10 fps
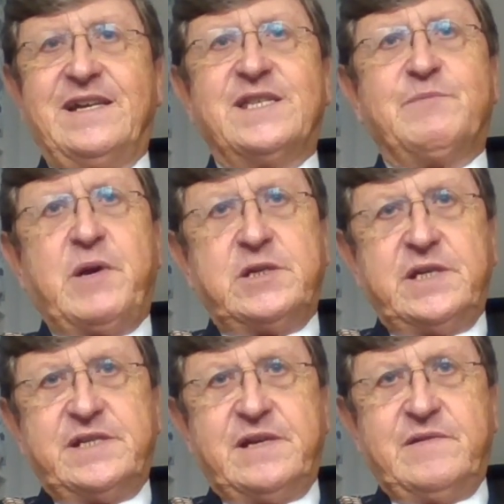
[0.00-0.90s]

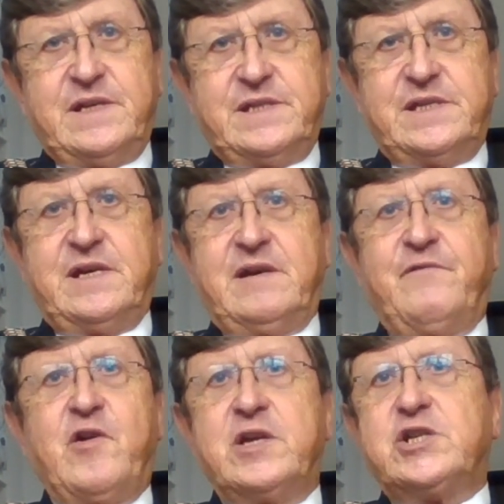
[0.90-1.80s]
Especially so this year, a
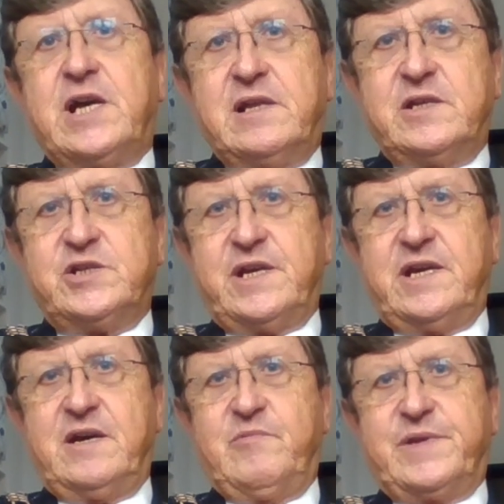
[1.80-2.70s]
very challenging
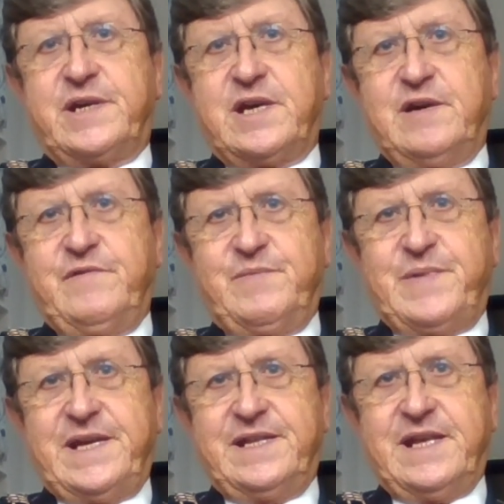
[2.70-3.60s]
year with the COVID
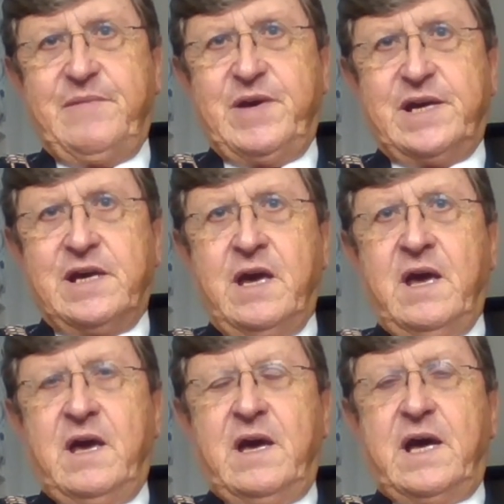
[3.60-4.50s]
pandemic,
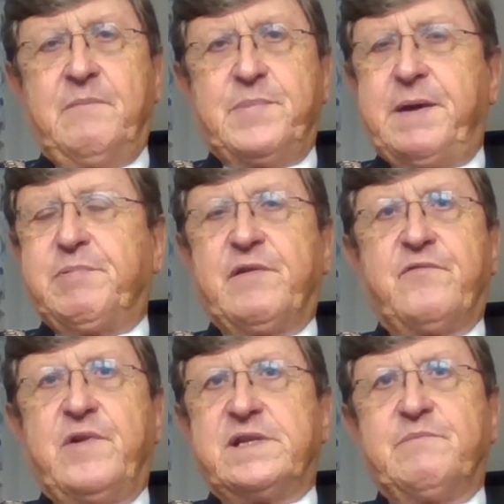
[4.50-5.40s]
and people have
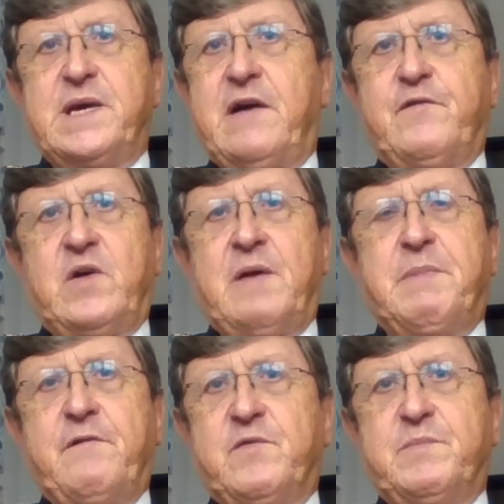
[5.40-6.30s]
risen
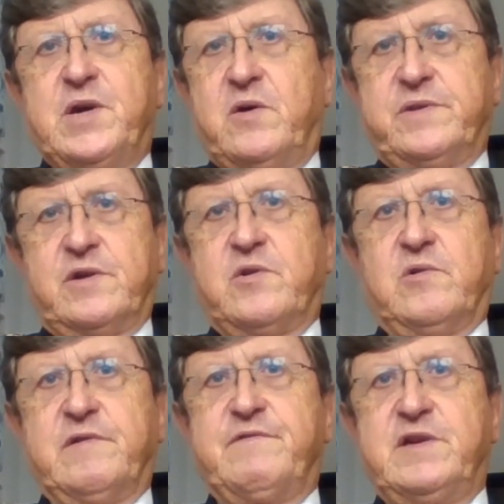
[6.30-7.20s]
above and beyond the
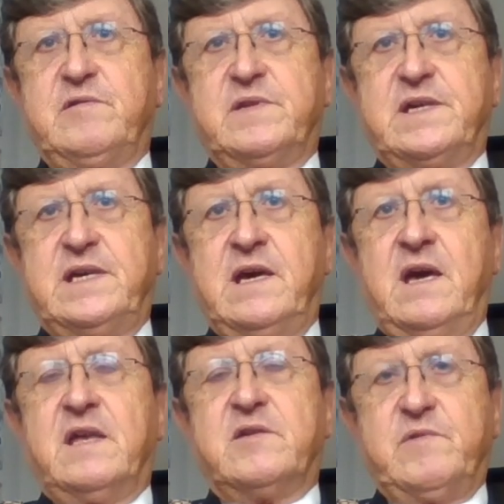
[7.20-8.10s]
call of duty
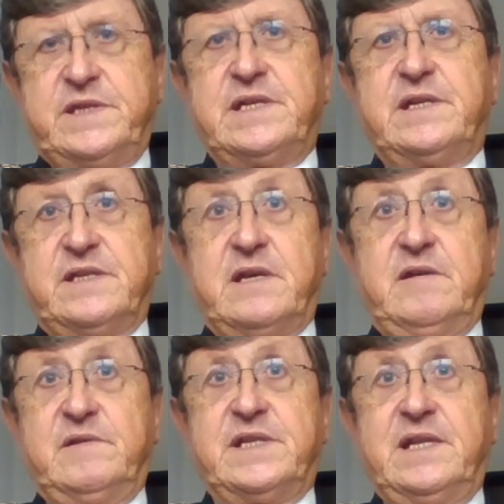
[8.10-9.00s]
to assist
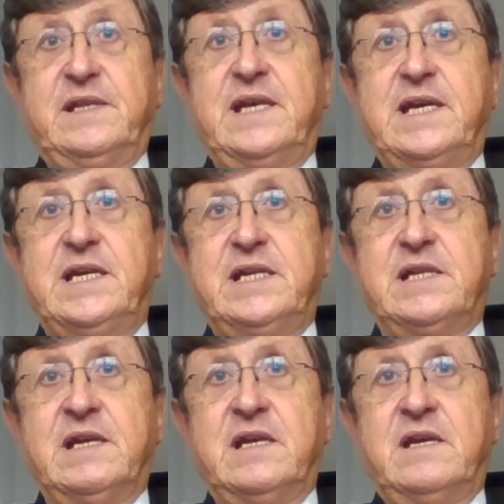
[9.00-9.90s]
those in need.